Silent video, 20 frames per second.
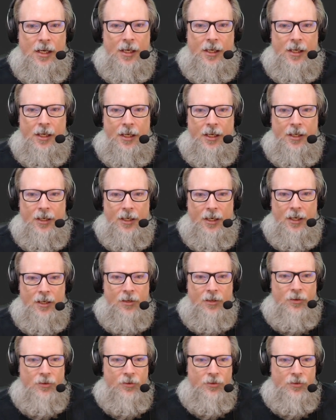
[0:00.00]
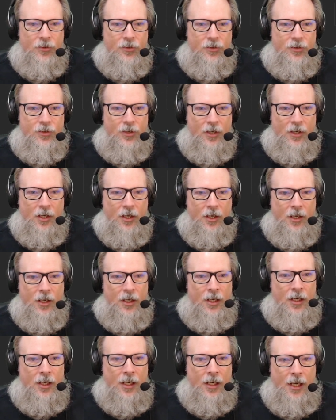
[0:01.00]
It is
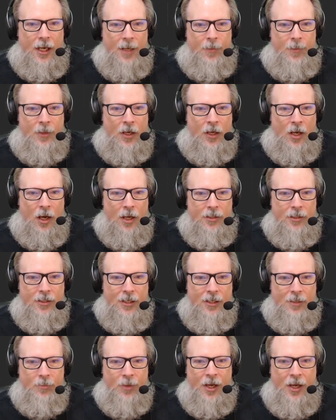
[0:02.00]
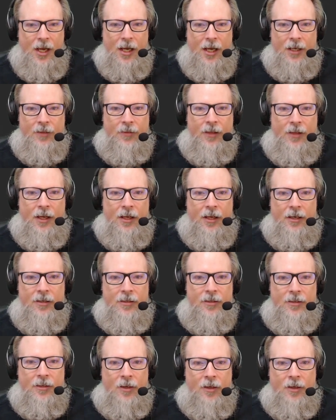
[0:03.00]
a content pack that